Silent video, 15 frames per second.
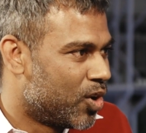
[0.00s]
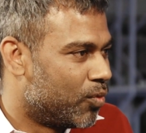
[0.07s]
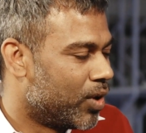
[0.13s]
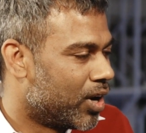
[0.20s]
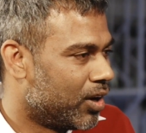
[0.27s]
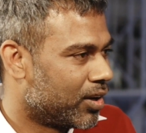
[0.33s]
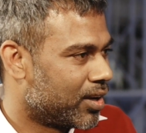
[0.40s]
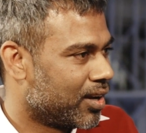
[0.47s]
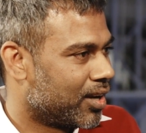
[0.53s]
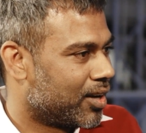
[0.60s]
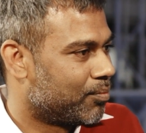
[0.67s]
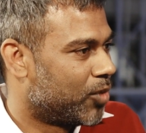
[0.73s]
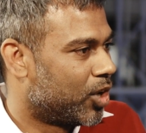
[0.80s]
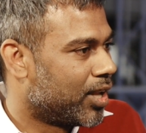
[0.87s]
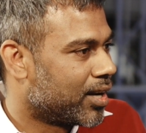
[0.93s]
We're looking
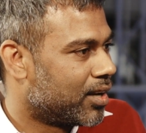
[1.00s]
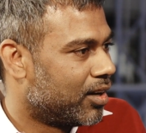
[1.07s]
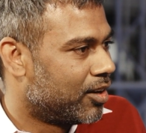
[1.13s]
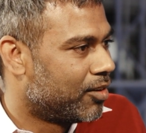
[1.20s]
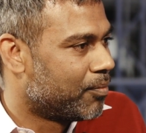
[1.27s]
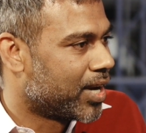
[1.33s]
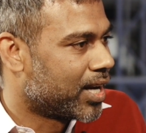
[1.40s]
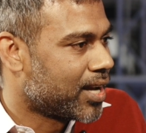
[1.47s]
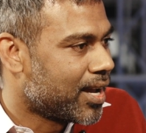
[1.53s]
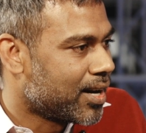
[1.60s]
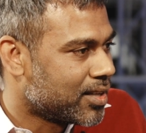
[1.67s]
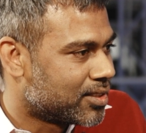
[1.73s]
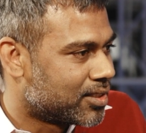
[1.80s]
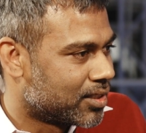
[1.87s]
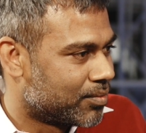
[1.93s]
at molecular
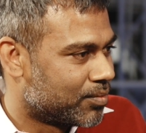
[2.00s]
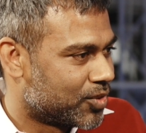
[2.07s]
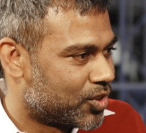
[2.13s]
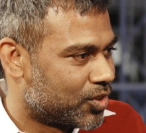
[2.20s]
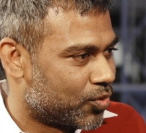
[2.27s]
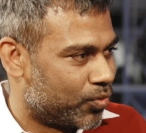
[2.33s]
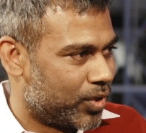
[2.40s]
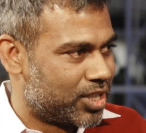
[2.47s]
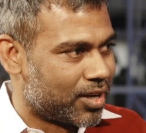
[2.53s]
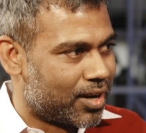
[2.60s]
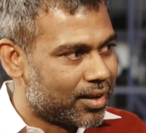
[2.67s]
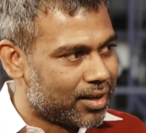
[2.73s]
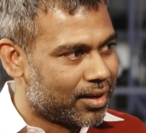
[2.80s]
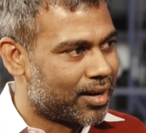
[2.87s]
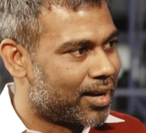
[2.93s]
mechanisms which
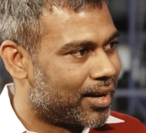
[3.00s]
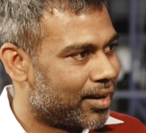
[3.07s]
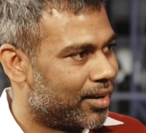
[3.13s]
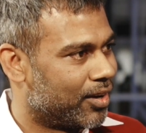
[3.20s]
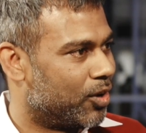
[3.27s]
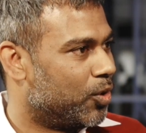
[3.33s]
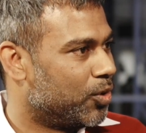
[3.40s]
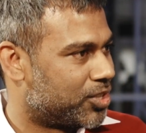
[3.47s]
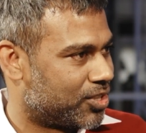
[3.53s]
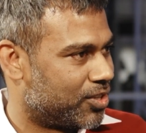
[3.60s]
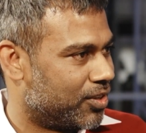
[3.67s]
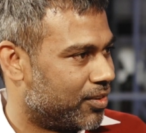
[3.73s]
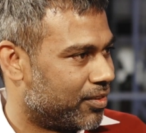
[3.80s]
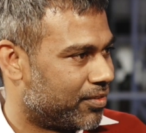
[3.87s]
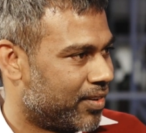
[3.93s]
underlie a host
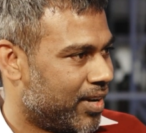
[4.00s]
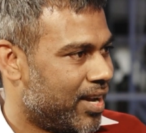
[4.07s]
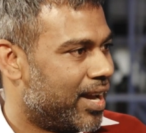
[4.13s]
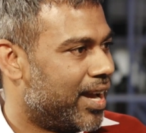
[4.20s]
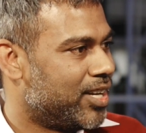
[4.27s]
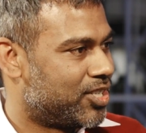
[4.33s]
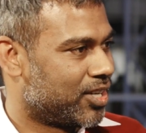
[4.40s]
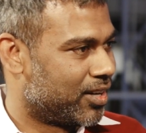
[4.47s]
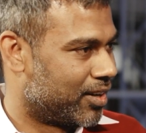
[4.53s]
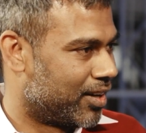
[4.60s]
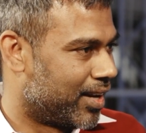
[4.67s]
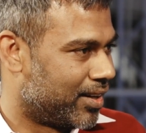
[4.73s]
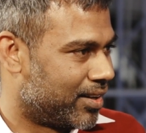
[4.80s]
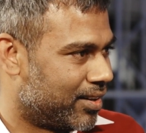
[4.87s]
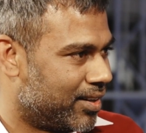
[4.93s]
of
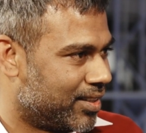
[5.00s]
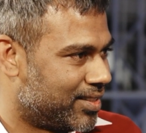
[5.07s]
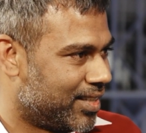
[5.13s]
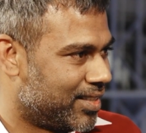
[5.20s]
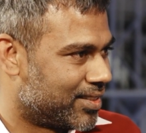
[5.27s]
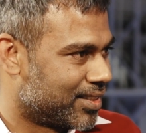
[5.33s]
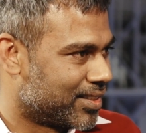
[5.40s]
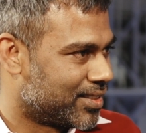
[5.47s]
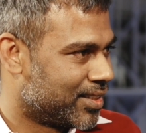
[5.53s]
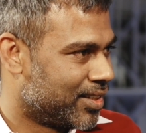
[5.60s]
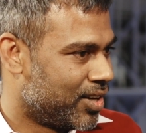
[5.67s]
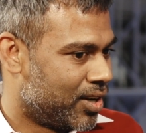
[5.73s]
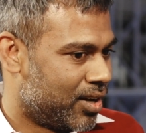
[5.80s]
aging-related diseases.